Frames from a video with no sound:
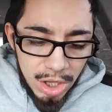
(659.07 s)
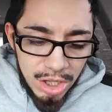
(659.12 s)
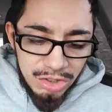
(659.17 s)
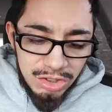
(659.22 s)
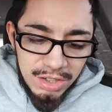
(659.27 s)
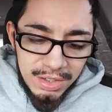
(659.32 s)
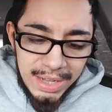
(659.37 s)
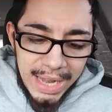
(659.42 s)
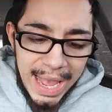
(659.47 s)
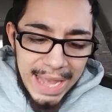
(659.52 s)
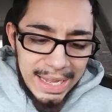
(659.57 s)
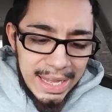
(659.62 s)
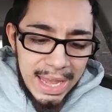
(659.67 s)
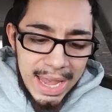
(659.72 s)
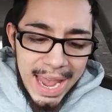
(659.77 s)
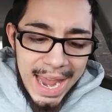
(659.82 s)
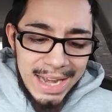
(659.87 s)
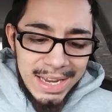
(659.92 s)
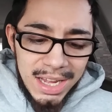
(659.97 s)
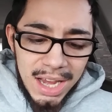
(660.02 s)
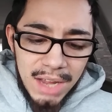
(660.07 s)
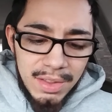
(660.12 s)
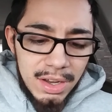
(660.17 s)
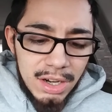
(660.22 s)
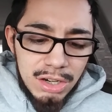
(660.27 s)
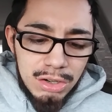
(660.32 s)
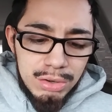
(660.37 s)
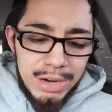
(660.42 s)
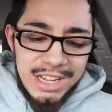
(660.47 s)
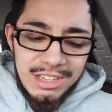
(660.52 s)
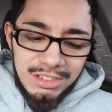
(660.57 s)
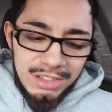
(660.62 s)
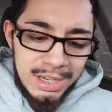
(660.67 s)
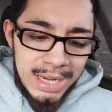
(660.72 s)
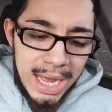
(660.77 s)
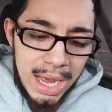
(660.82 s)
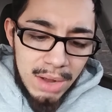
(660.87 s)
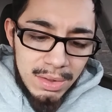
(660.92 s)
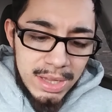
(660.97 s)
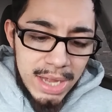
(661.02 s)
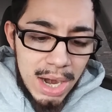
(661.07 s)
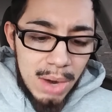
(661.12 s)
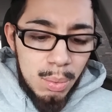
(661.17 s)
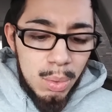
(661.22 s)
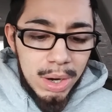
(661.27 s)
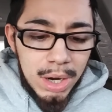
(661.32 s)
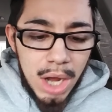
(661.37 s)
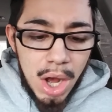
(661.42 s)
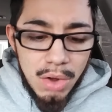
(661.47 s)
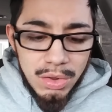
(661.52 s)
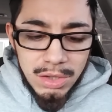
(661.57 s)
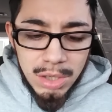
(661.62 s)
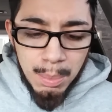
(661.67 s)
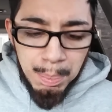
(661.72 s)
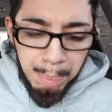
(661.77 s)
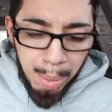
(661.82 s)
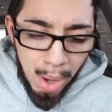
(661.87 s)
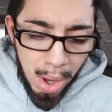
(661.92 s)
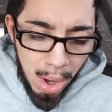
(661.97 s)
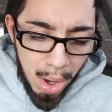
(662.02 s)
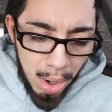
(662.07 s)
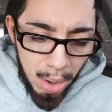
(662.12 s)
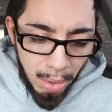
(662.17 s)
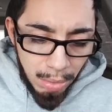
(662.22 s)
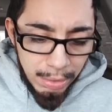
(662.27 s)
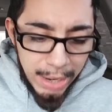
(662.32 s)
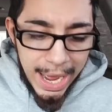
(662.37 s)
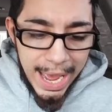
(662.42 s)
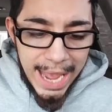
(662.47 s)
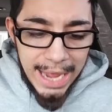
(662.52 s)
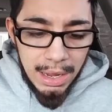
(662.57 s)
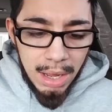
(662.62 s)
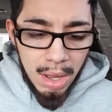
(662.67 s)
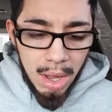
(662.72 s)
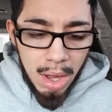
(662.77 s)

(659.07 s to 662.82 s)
just like any other Christian out there will go to Paul, right?